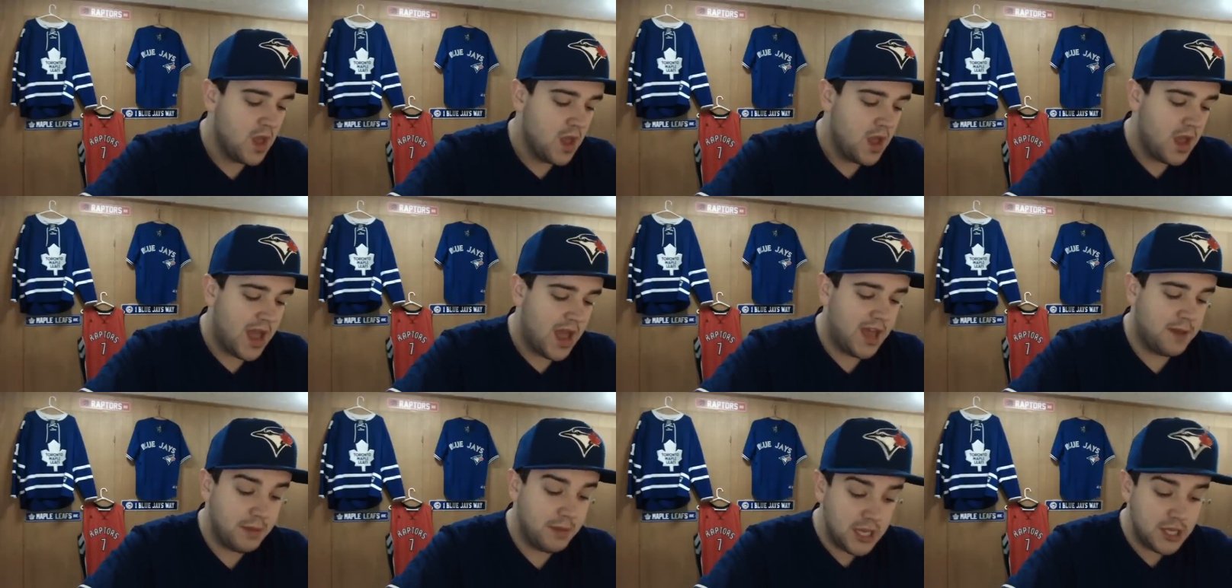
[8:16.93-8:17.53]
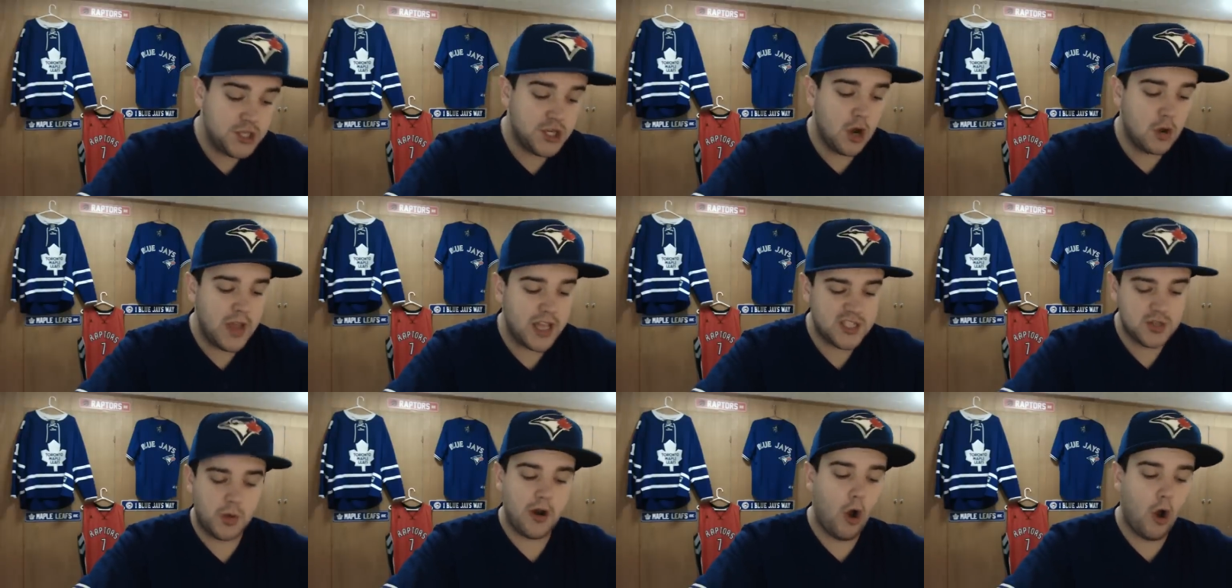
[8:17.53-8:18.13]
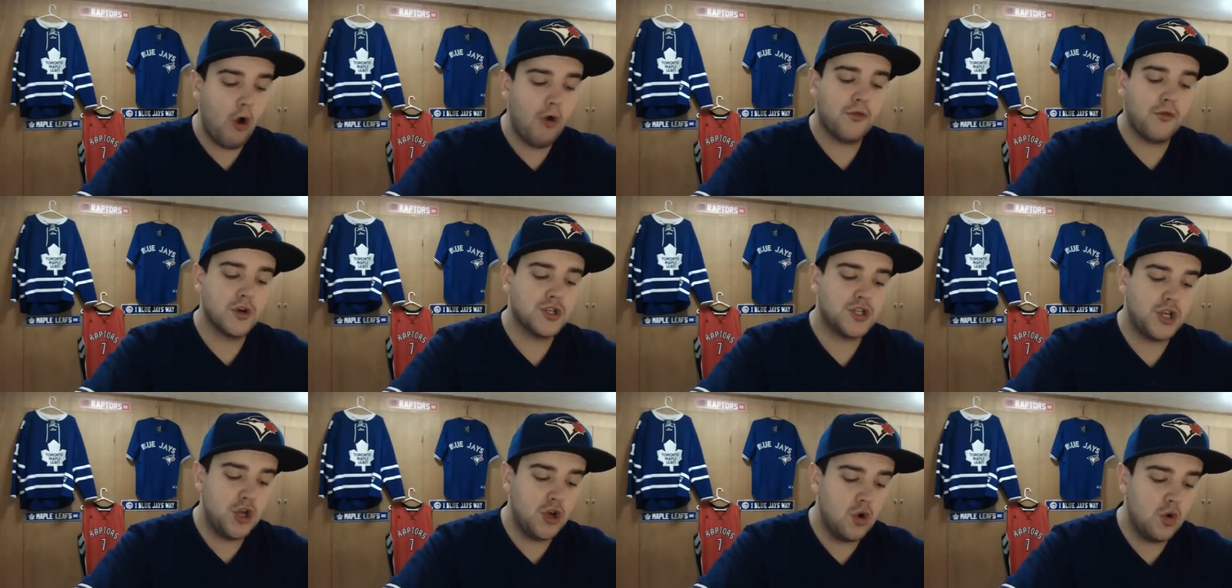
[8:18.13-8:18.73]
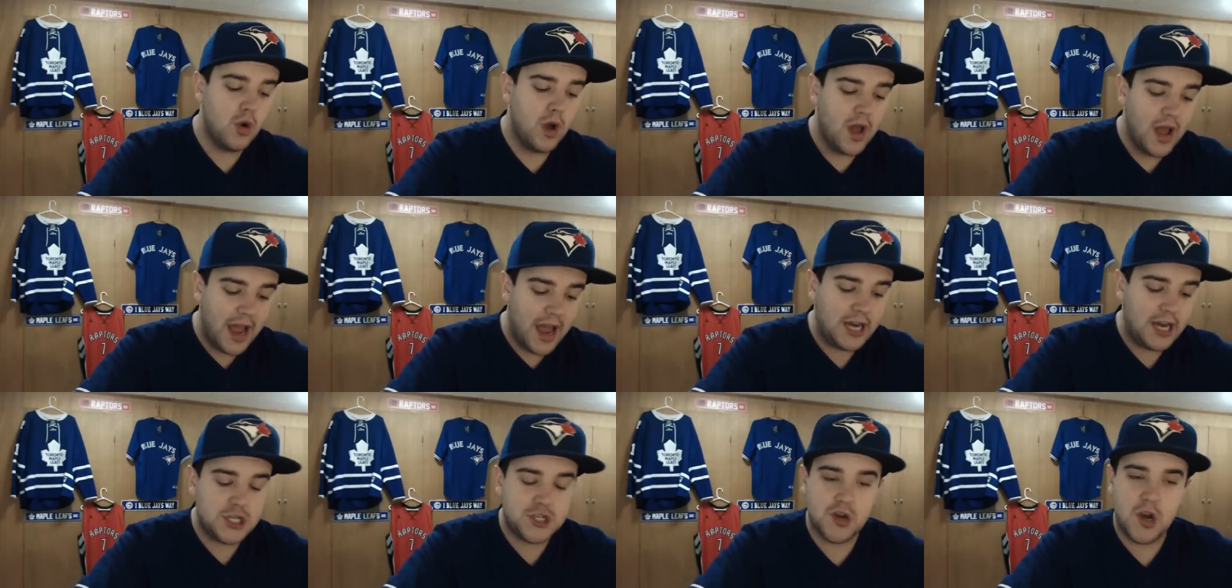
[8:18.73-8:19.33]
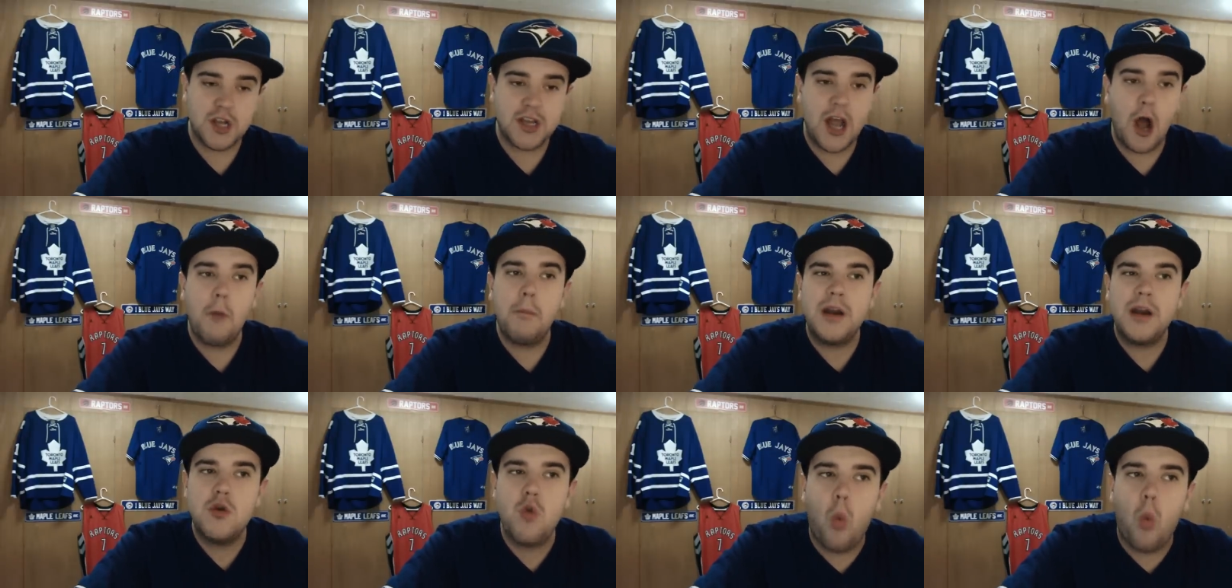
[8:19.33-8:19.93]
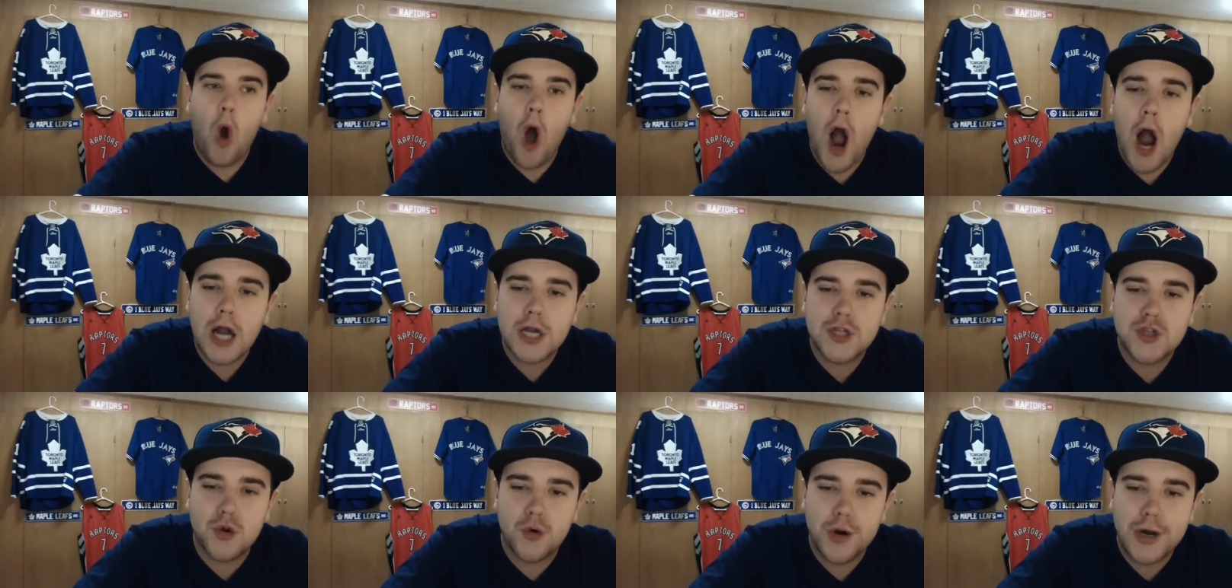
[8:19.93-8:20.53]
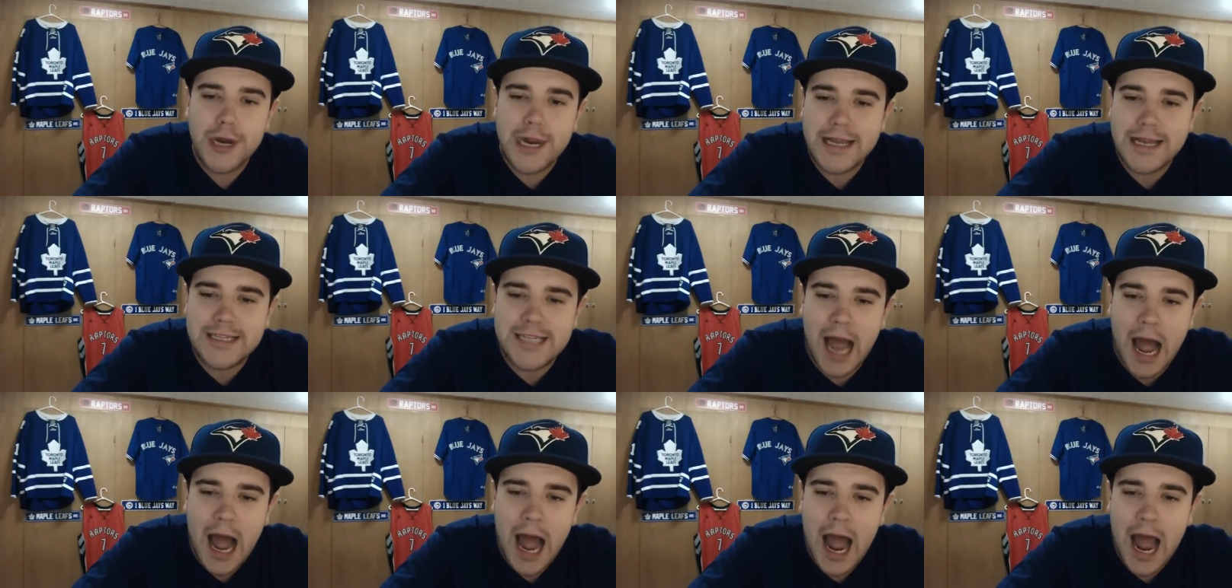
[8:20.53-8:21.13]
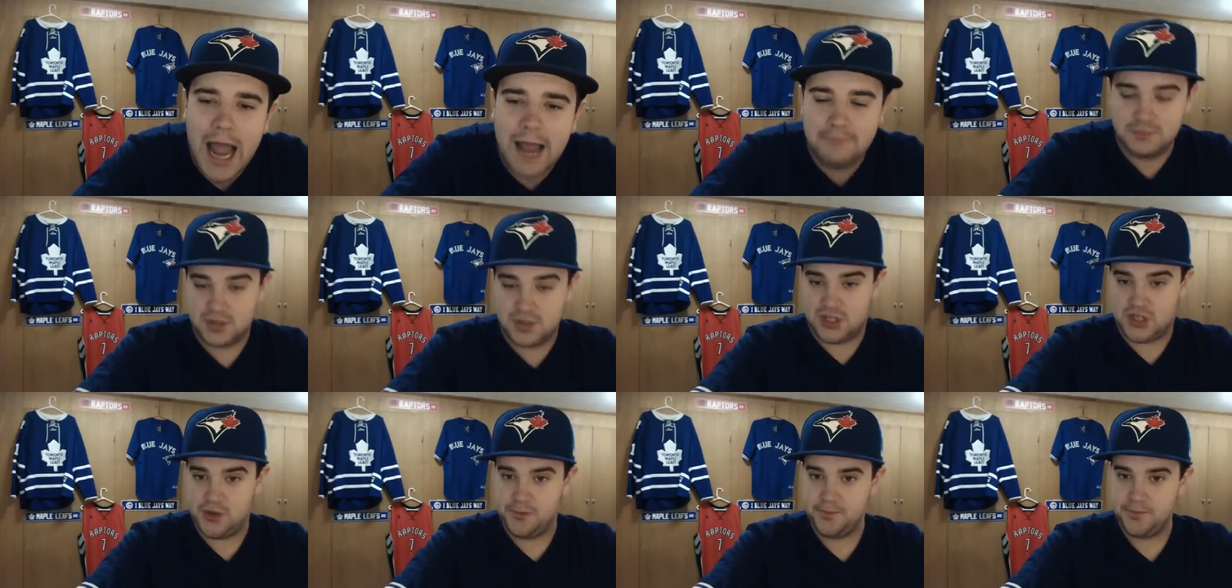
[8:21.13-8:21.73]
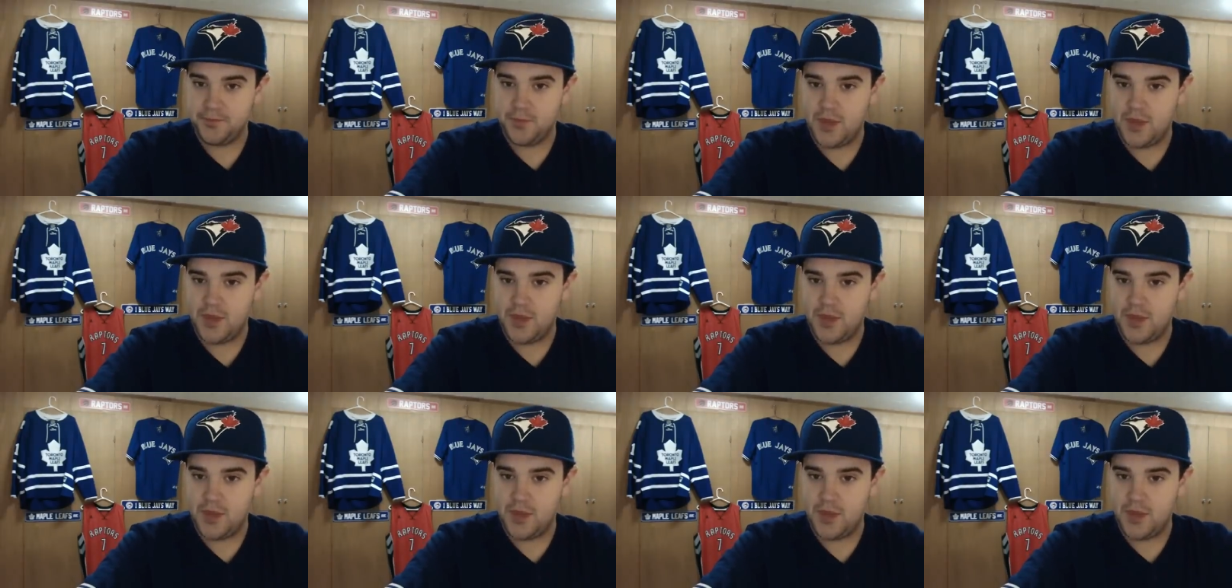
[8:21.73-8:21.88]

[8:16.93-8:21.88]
And Biggio, yes, he went 0 for two, and he struck out, but he walked three times.